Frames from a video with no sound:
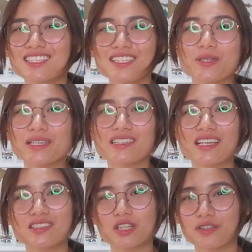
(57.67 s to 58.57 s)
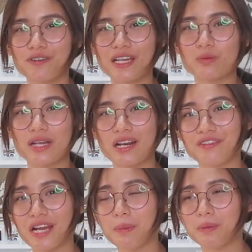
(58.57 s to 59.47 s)
just so you can get notified
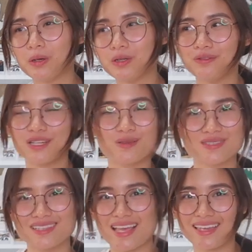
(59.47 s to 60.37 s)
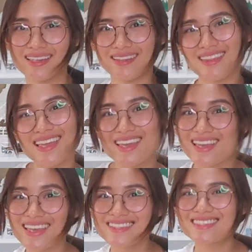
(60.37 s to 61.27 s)
whenever I upload videos like
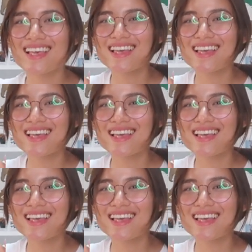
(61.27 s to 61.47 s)
this.